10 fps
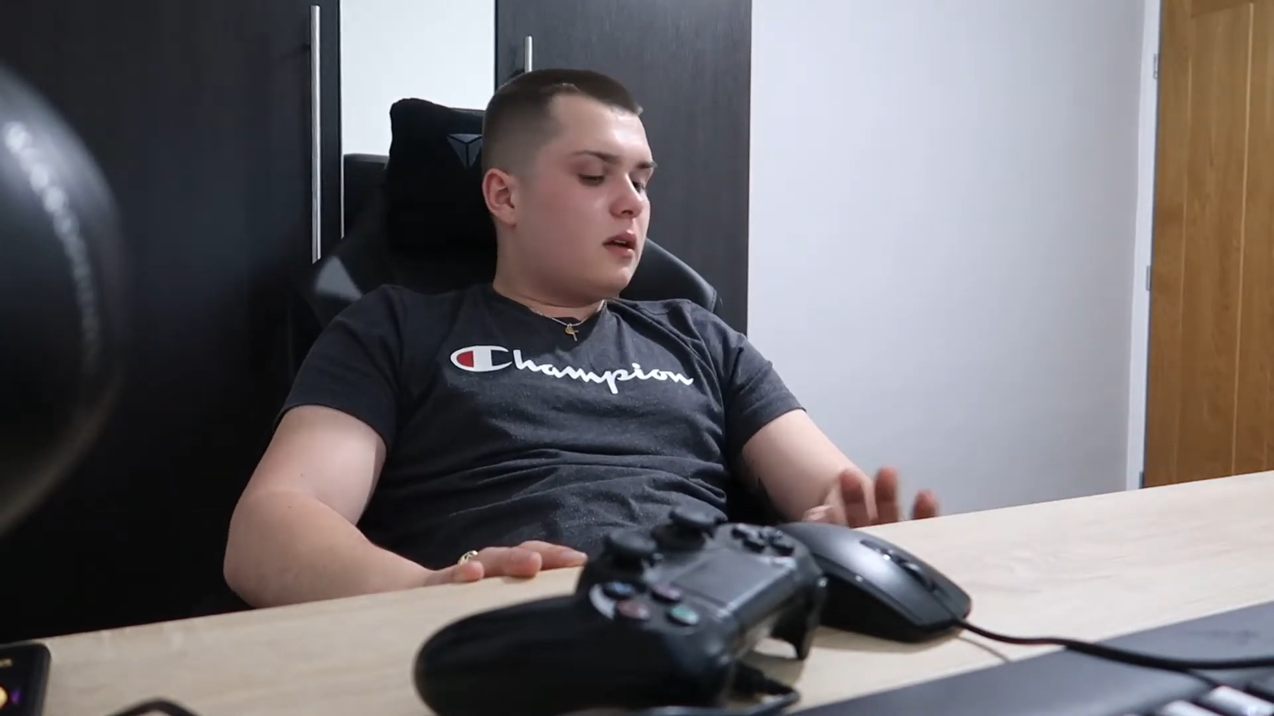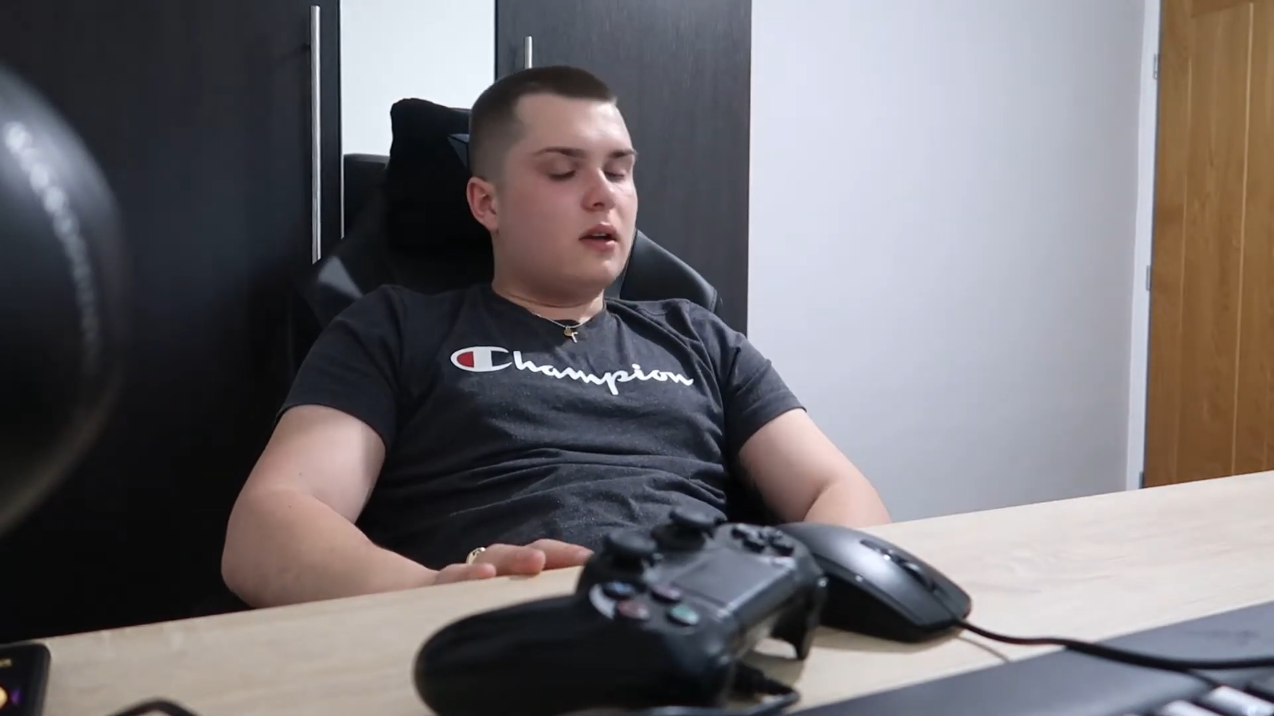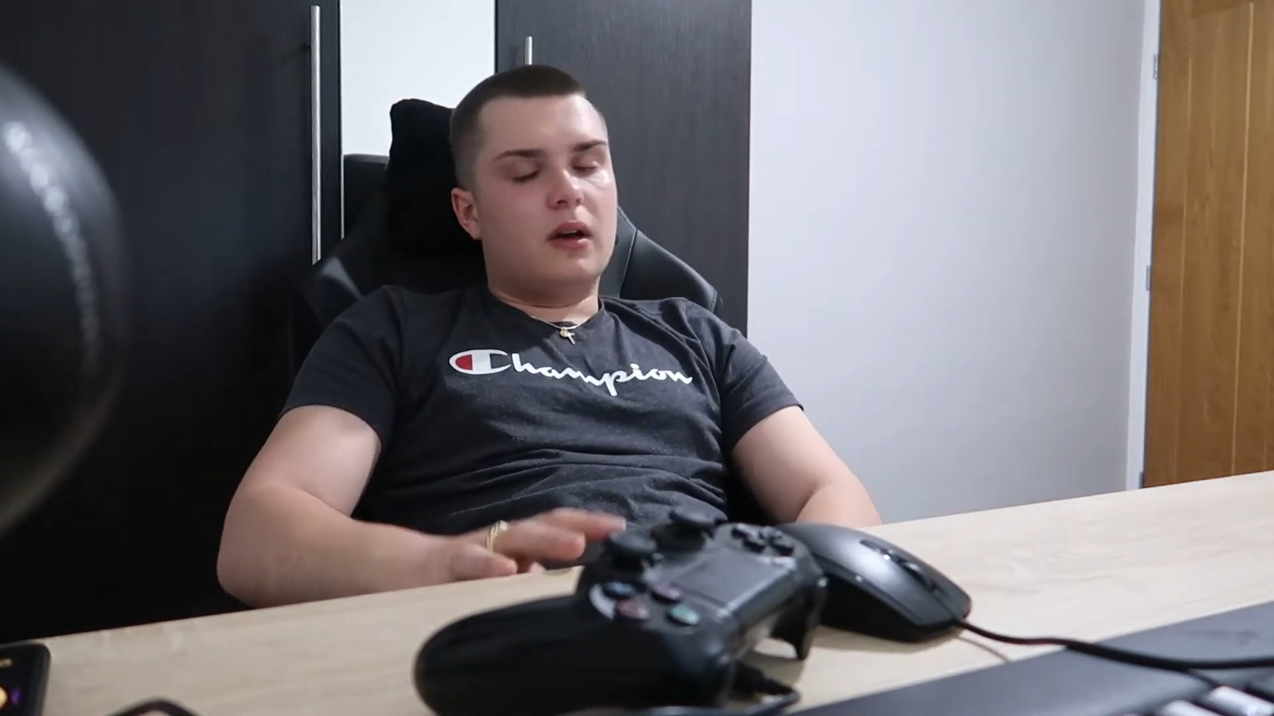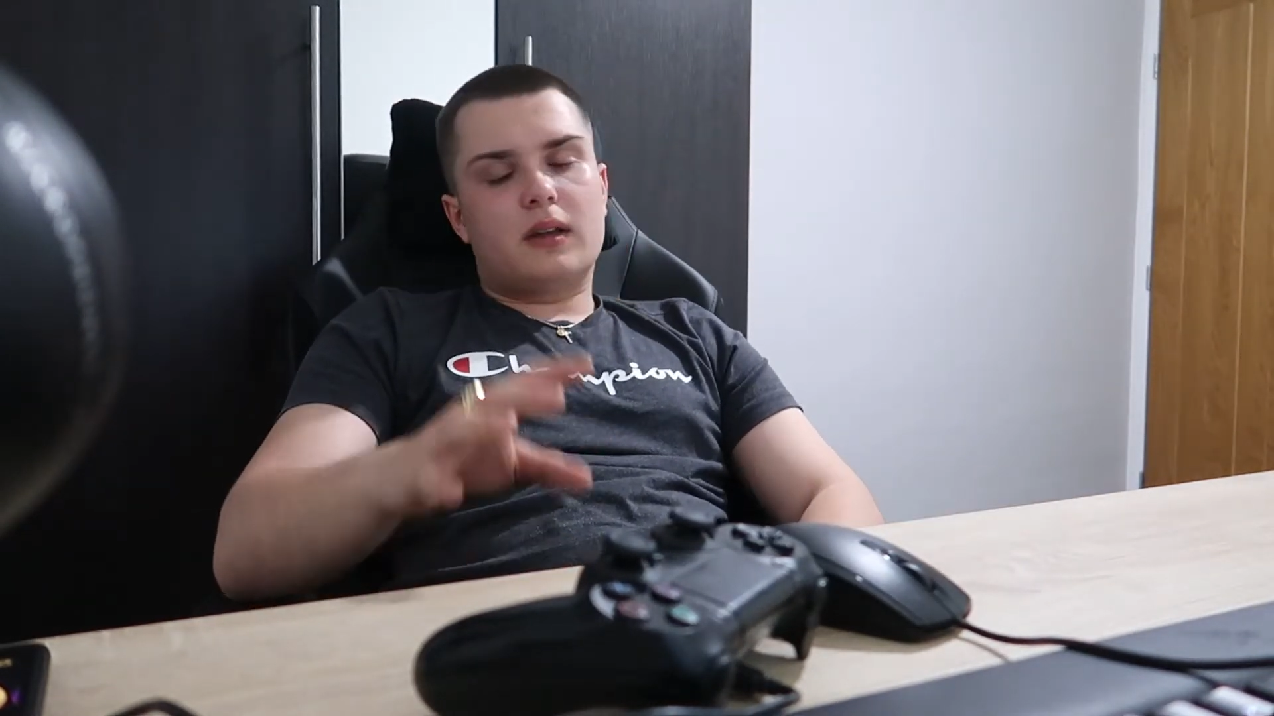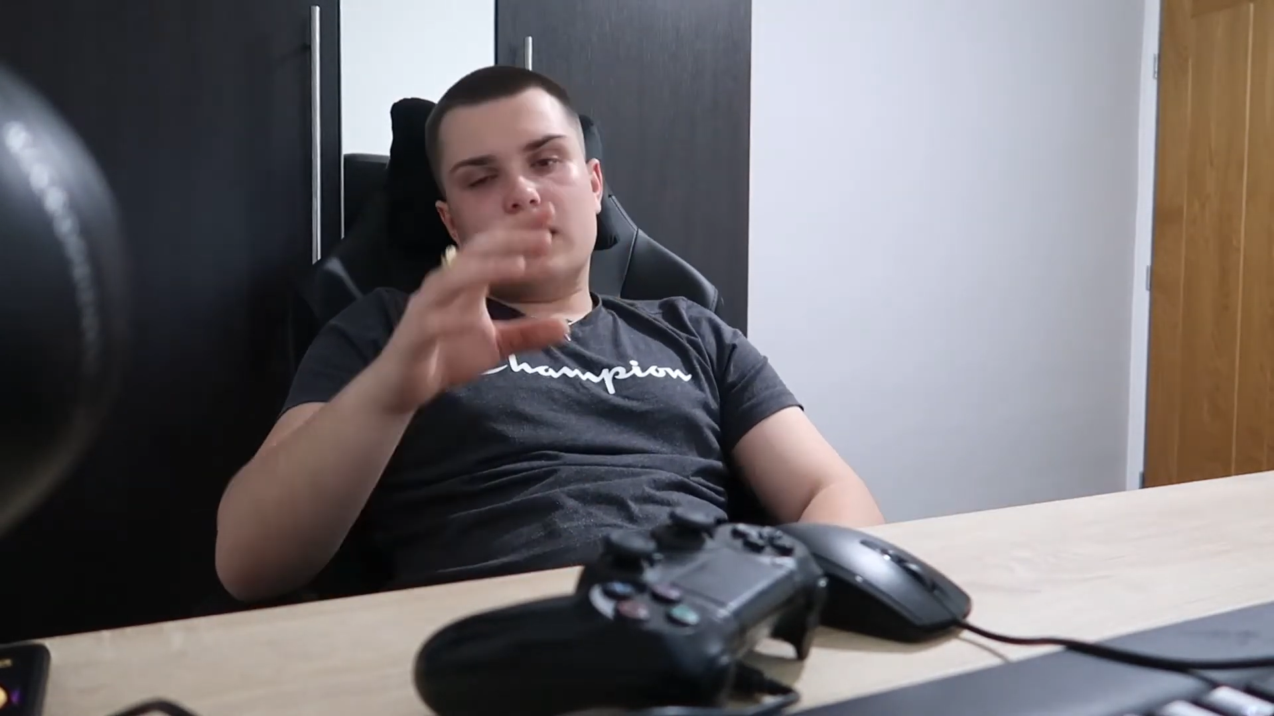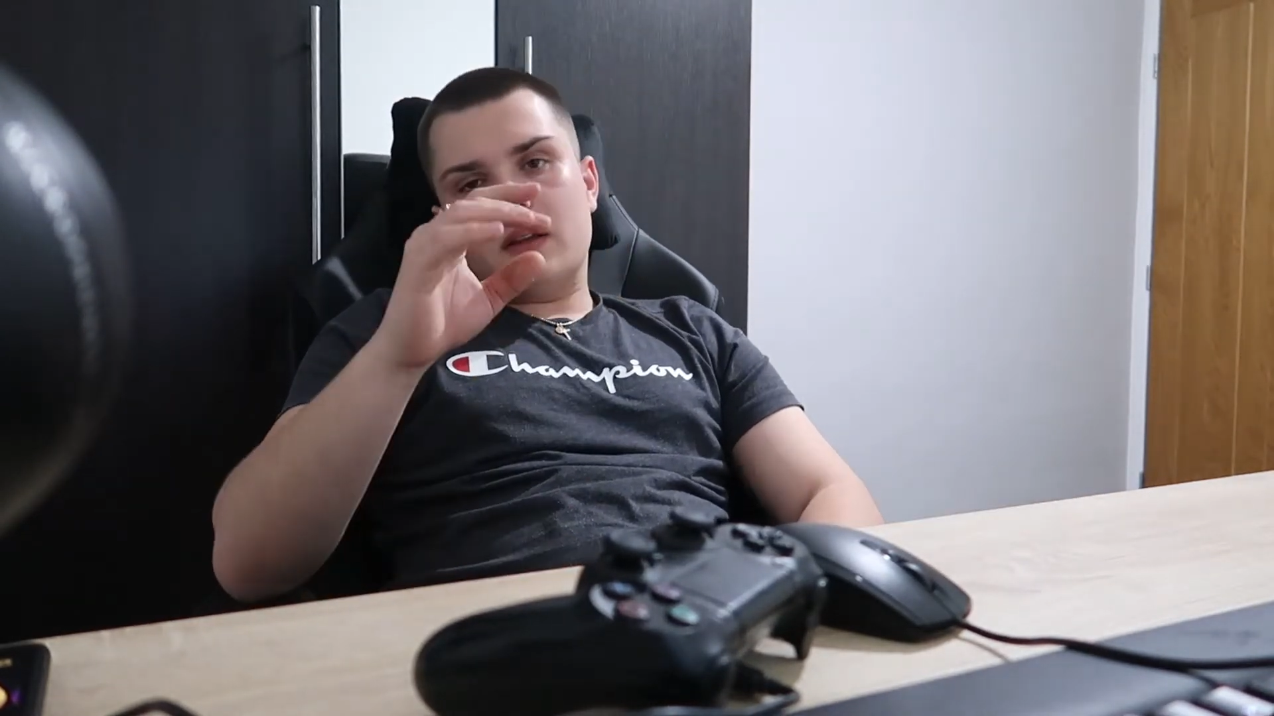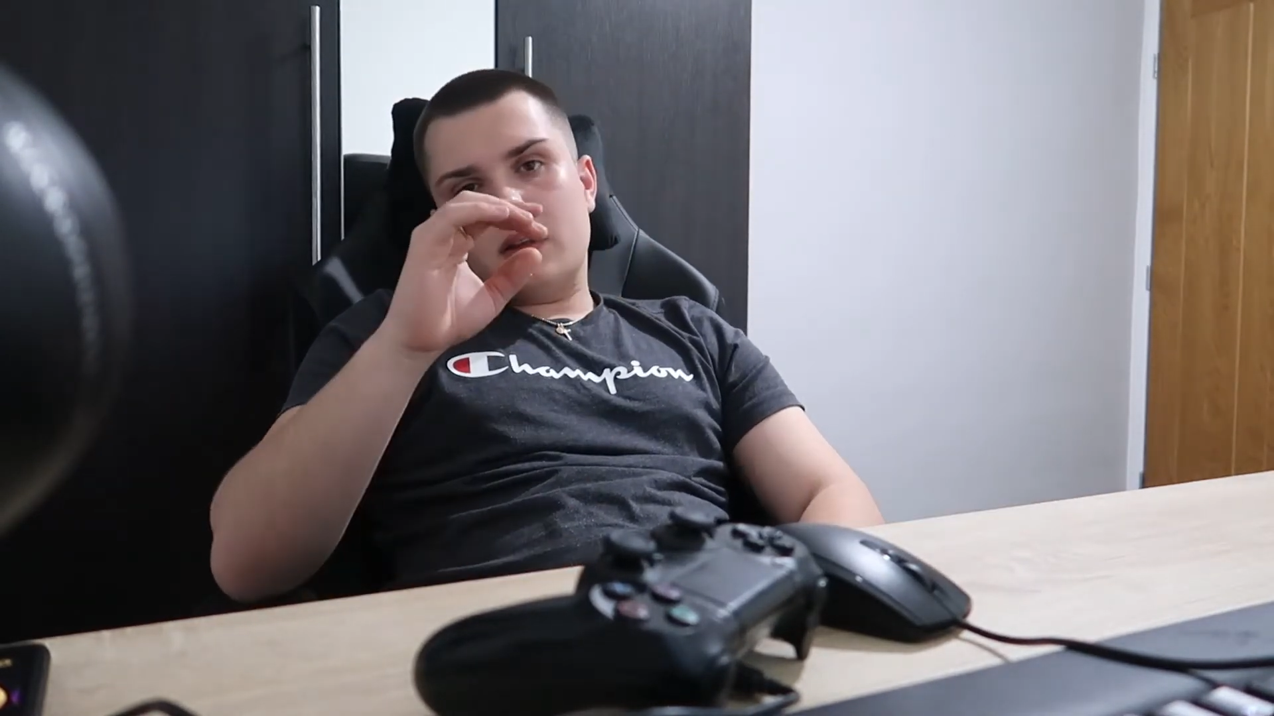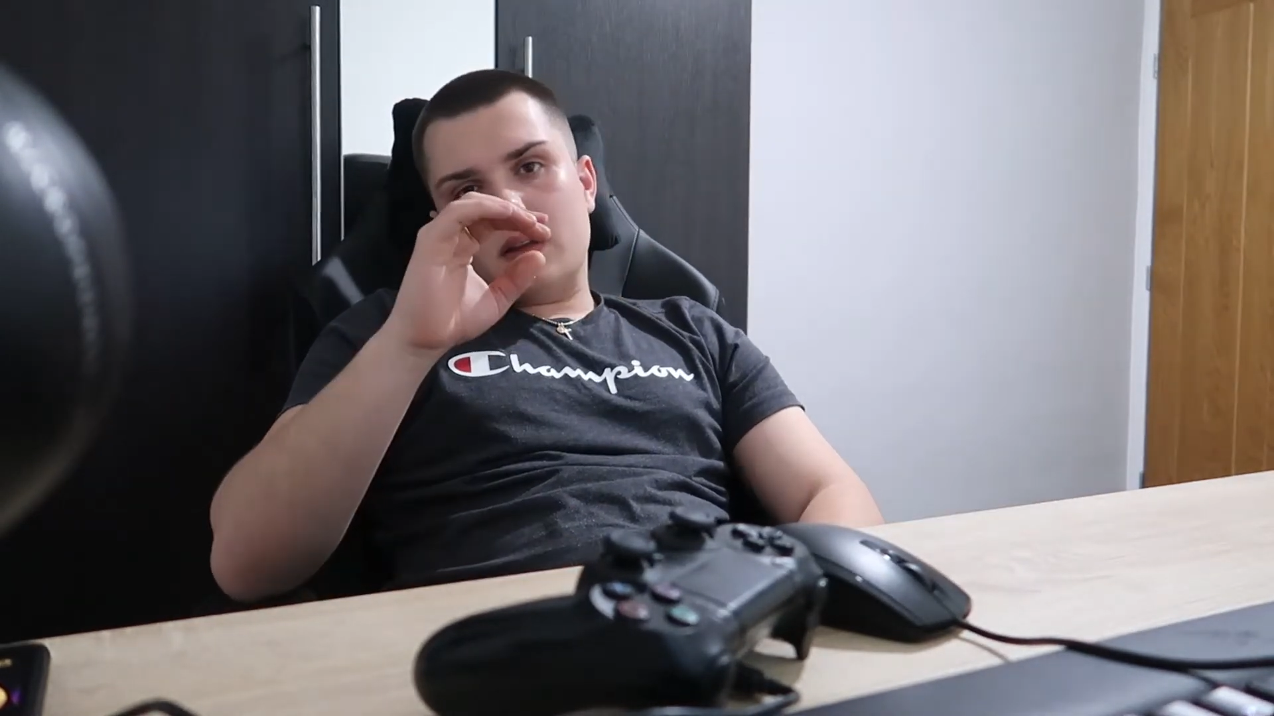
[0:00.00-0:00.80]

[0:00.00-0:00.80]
look,